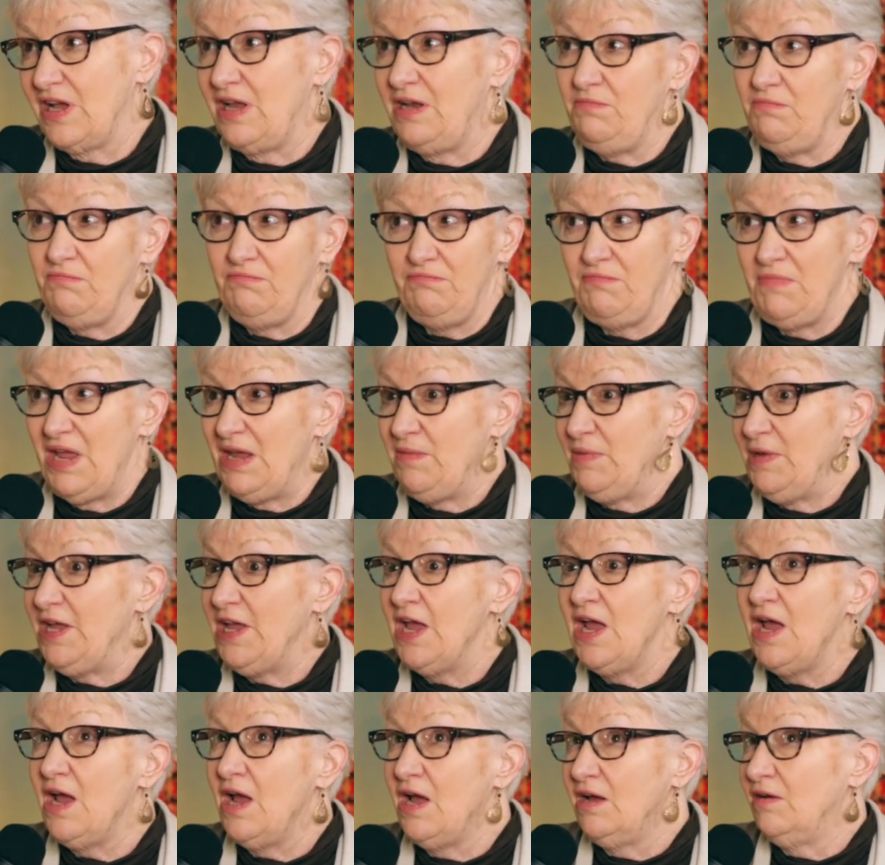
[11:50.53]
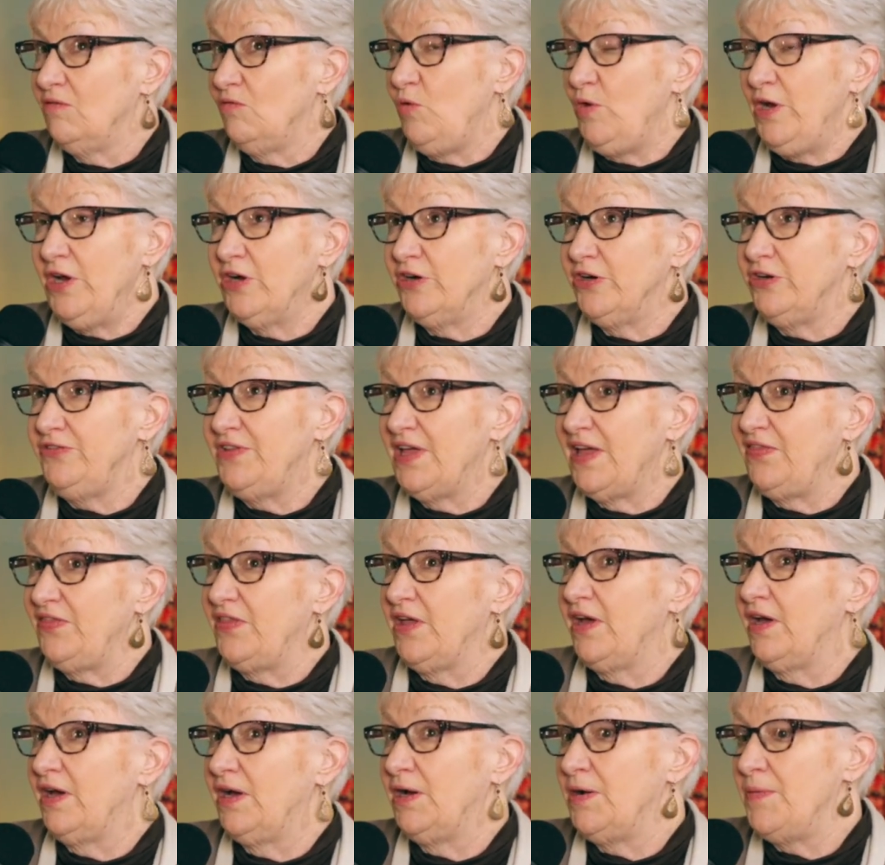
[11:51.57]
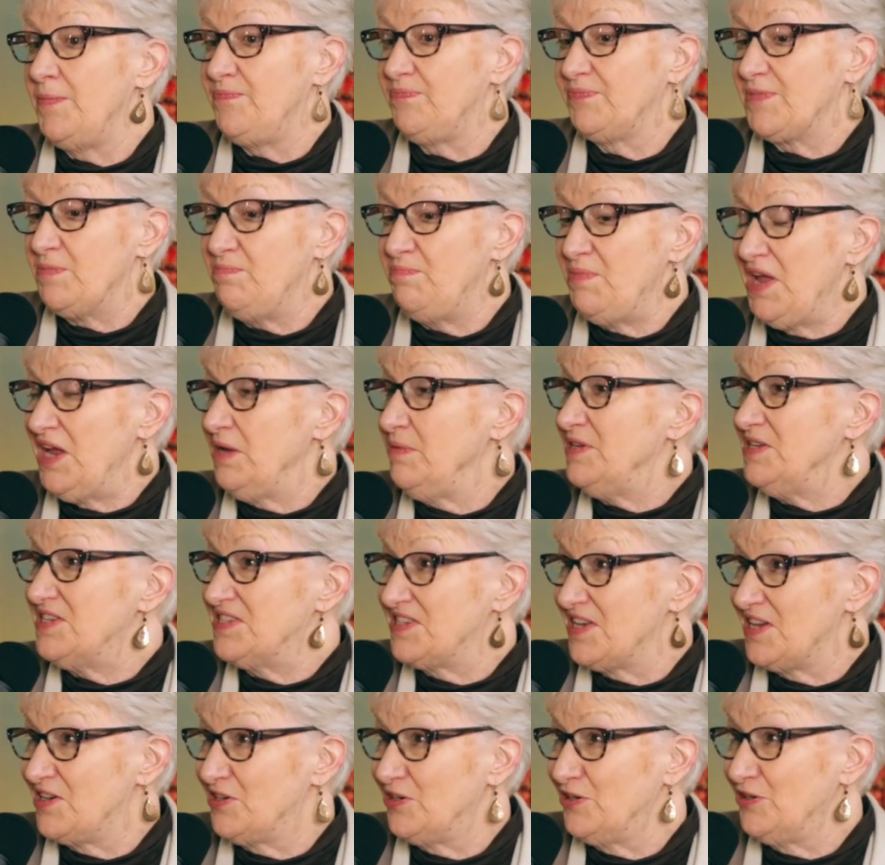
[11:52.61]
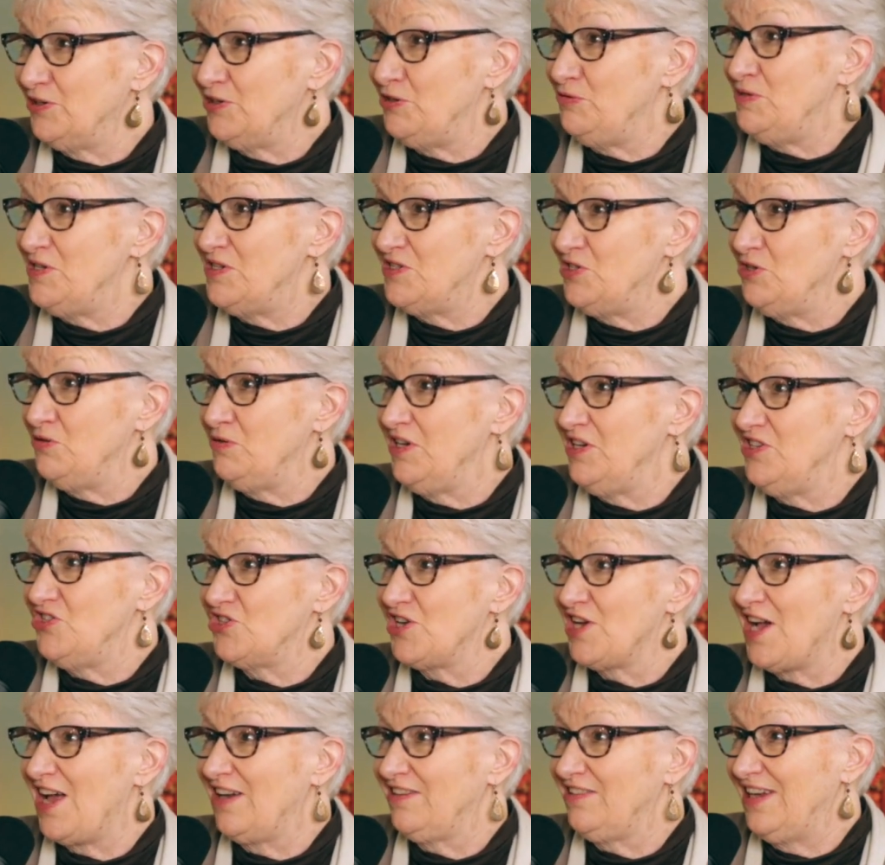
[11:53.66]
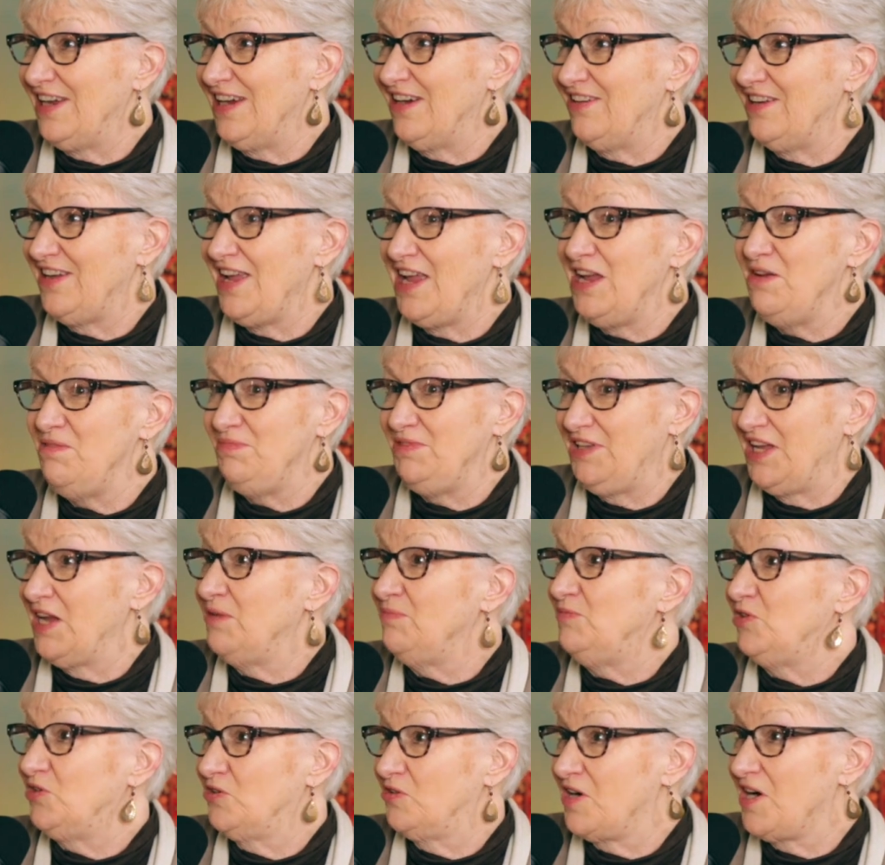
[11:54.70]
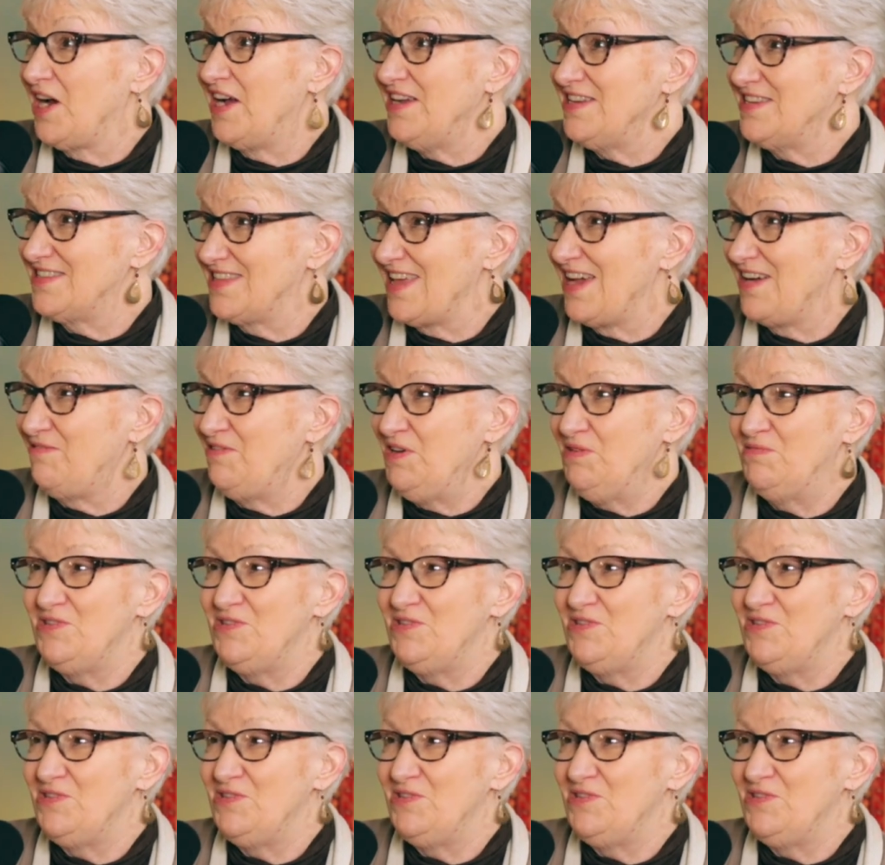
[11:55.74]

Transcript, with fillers: And maybe we heard that the babysitter who was doing childcare came came to Christ that oh, week,